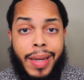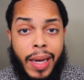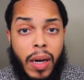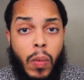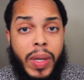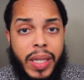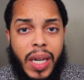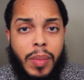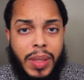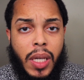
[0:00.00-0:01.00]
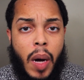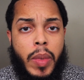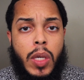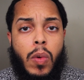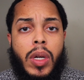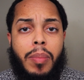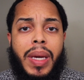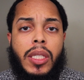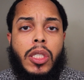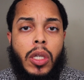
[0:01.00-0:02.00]
Now, when it comes to combing, you want to
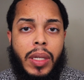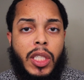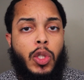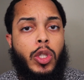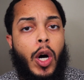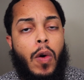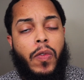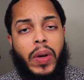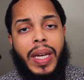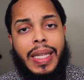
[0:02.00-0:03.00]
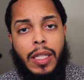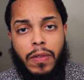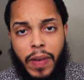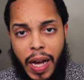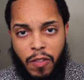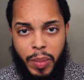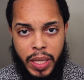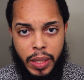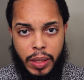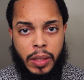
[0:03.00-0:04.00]
make sure that you comb for at least 5
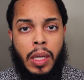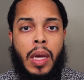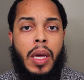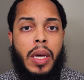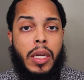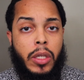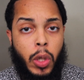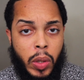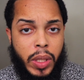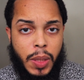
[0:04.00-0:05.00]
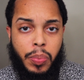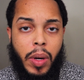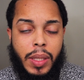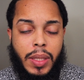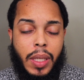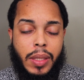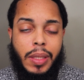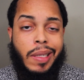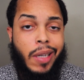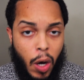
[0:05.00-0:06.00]
minutes. During this process,
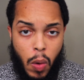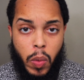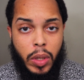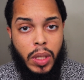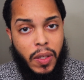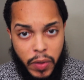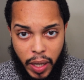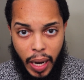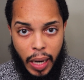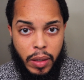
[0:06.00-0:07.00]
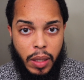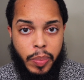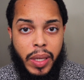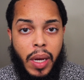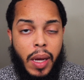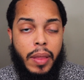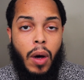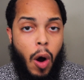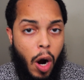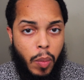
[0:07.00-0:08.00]
the comb will lift your hair up,
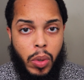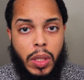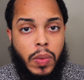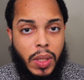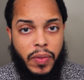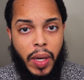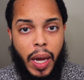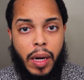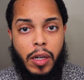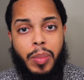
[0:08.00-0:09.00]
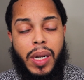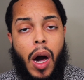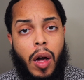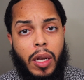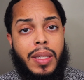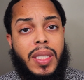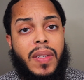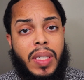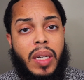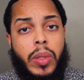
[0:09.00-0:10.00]
the hard brush will lift your hair up, but all of this
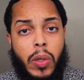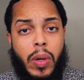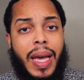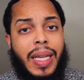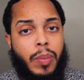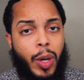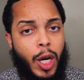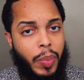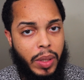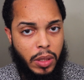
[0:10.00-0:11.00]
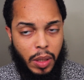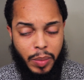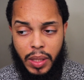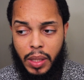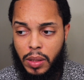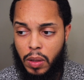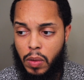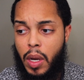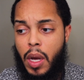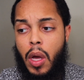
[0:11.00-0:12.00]
stuff that I'm doing has a purpose, you know what I'm saying?
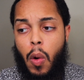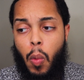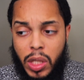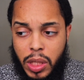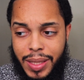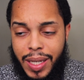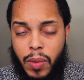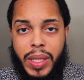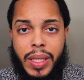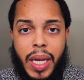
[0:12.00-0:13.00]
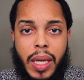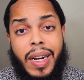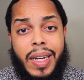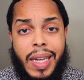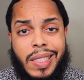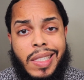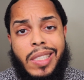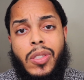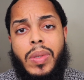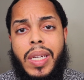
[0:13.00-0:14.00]
So once you're done with that, the next thing
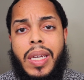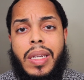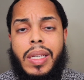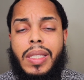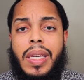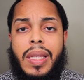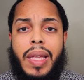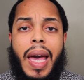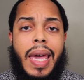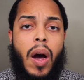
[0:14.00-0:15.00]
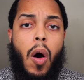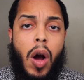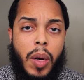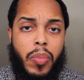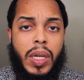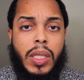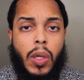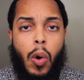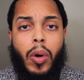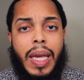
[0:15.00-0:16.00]
that you need is either a hard brush
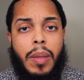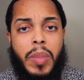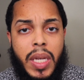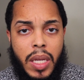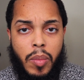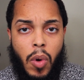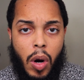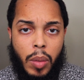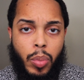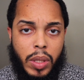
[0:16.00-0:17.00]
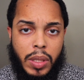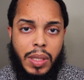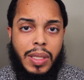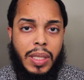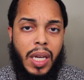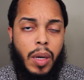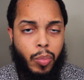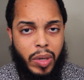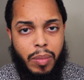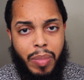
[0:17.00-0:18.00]
or a medium hard brush to just
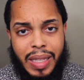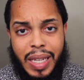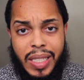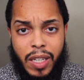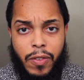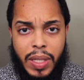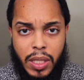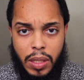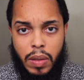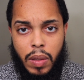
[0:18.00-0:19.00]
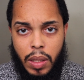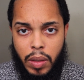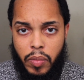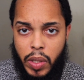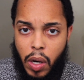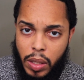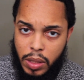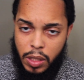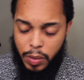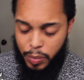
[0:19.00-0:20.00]
help bring back that definition in
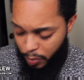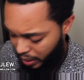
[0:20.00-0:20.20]
regards to your